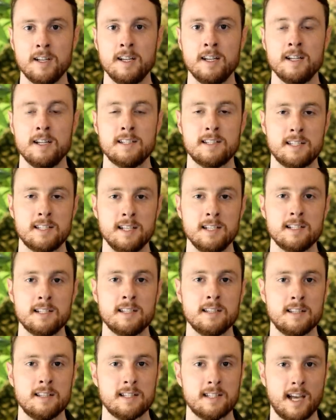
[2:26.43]
Since
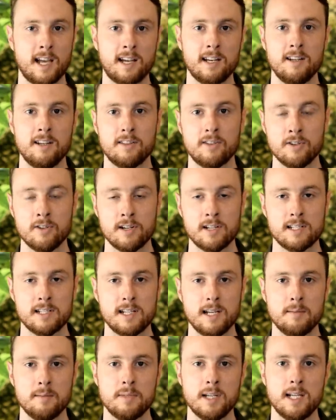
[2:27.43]
the second and third
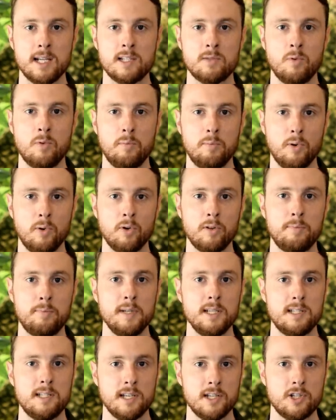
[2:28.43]
exam dates will both be
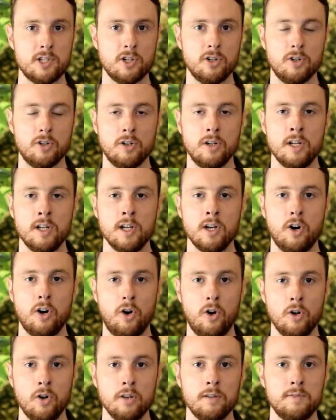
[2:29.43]
digital,
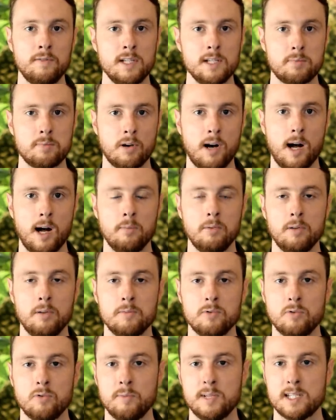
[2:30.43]
all of these problems
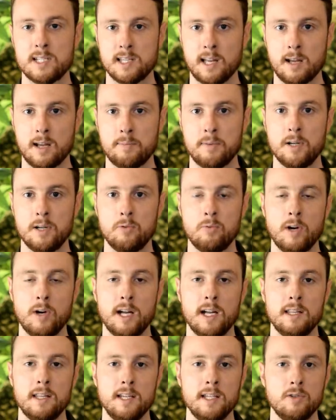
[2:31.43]
will be set up in a way
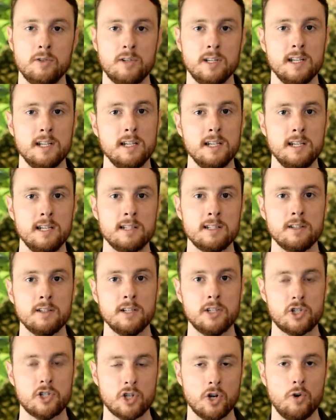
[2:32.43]
that you can easily
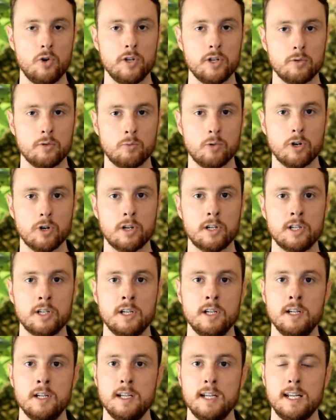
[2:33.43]
show your work
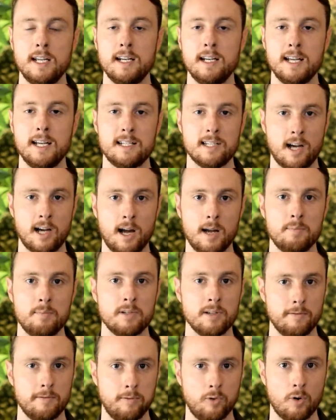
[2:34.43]
in a typed
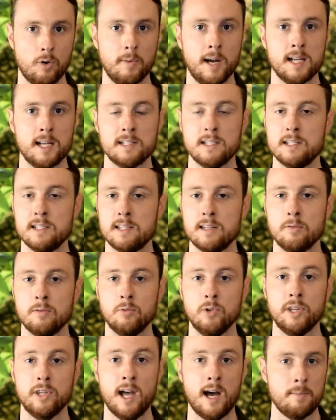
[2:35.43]
format, since there will
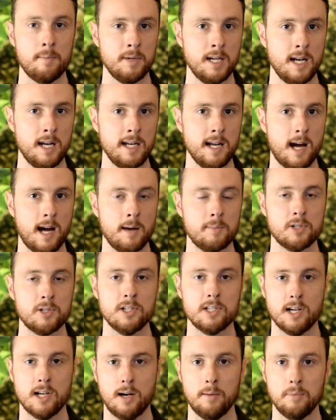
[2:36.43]
not be any option to
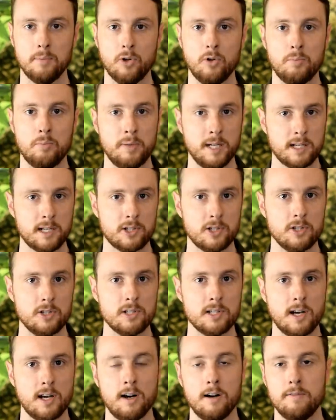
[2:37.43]
upload pictures
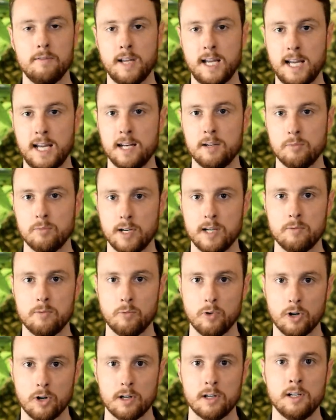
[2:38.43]
of handwritten
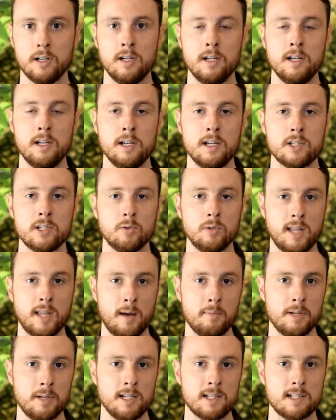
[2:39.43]
work. So with that
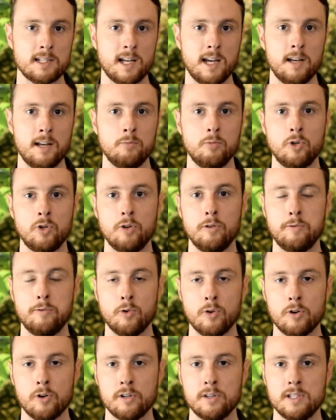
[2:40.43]
being said, we'll go
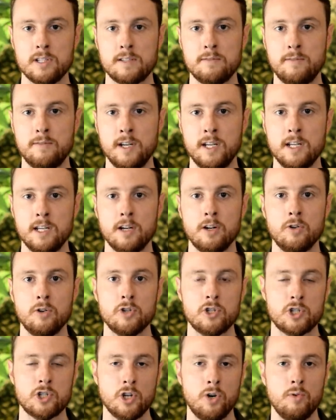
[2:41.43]
forward in this video
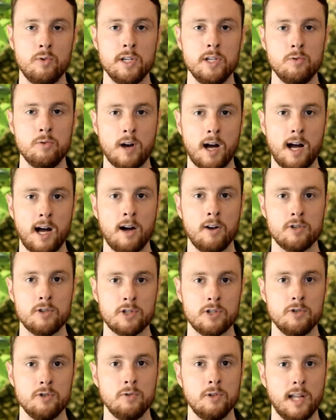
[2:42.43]
showing you how
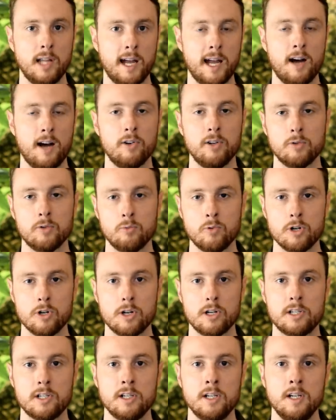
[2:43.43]
to lay out your
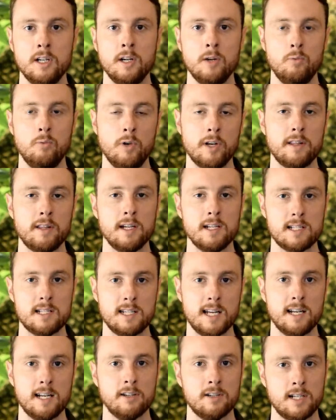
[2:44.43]
work with a
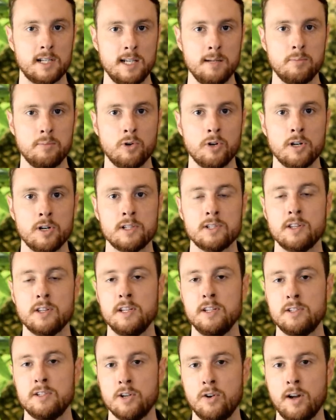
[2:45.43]
standard keyboard so that you
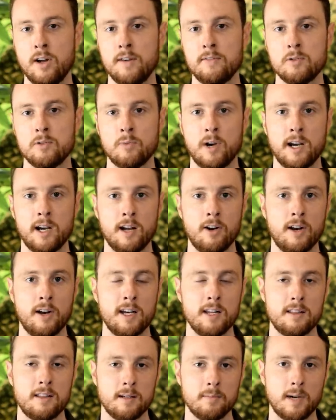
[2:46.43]
don't have to write out
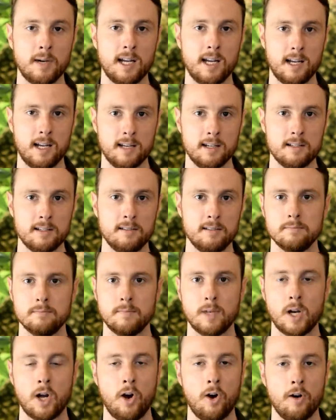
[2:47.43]
anything by hand.
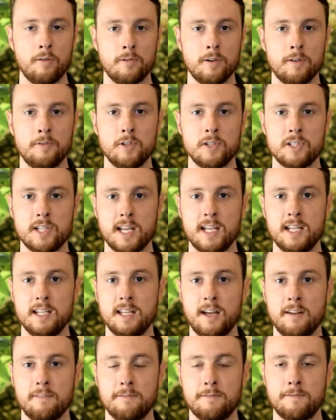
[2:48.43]
However, if you're taking
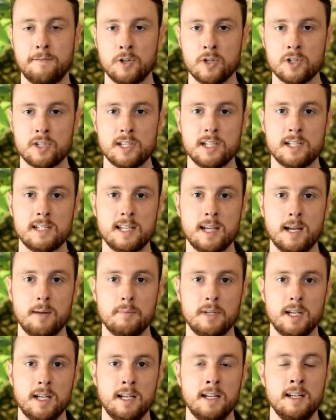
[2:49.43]
that first exam
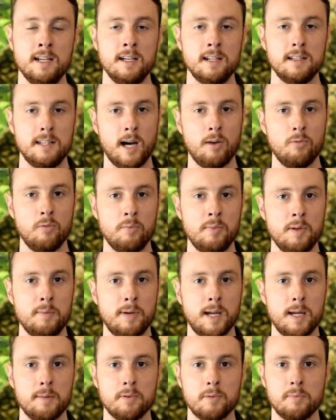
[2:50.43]
date, that will be
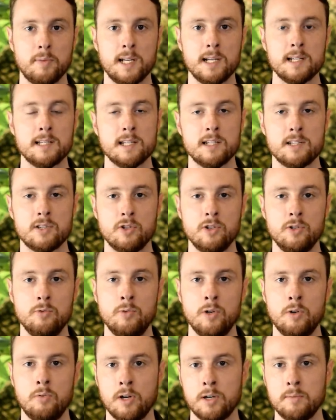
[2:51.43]
paper-based, and so you will
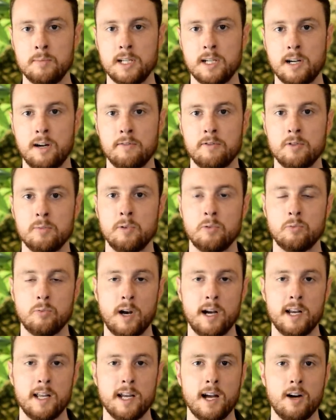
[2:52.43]
want to be comfortable
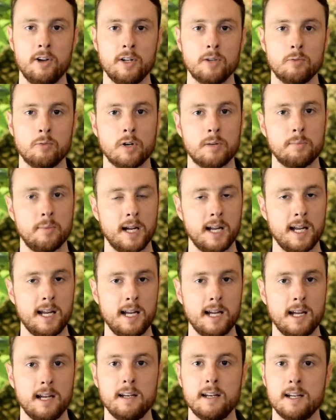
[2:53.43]
writing out your work by
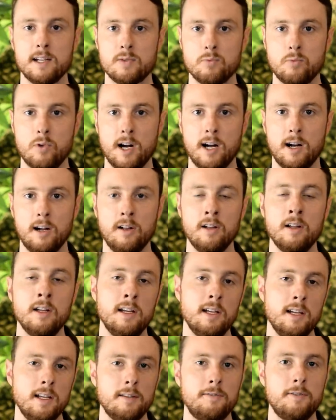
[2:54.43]
hand as well
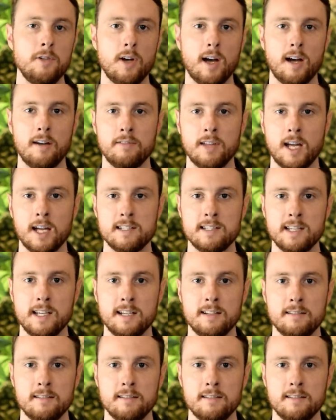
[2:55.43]
if you have that date.